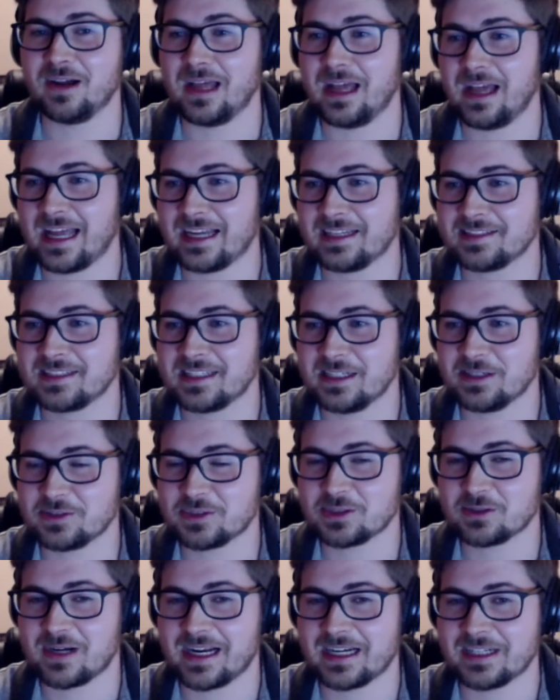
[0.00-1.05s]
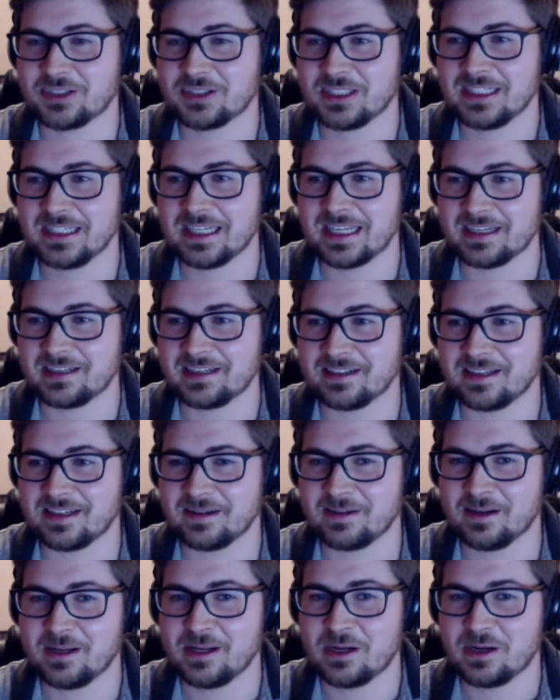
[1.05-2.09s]
at Sales Strategy, and
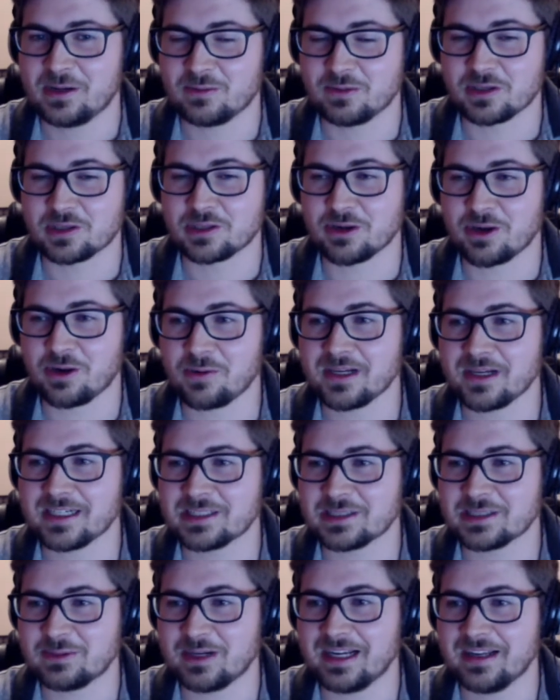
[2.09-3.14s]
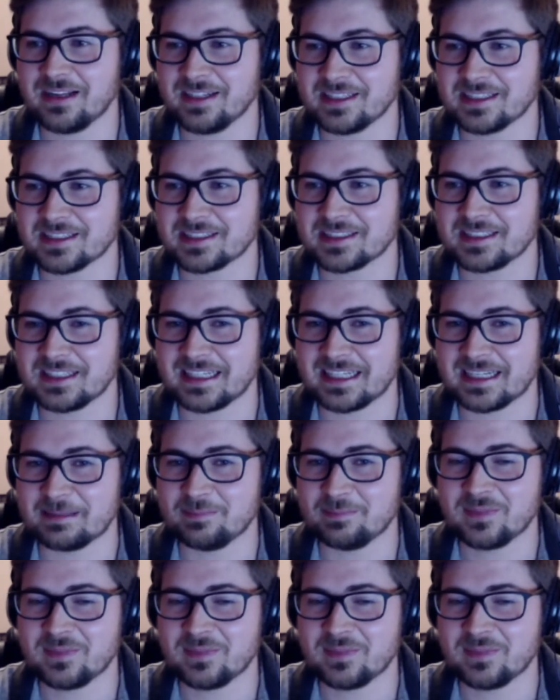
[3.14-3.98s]
we're growing as well, is uh,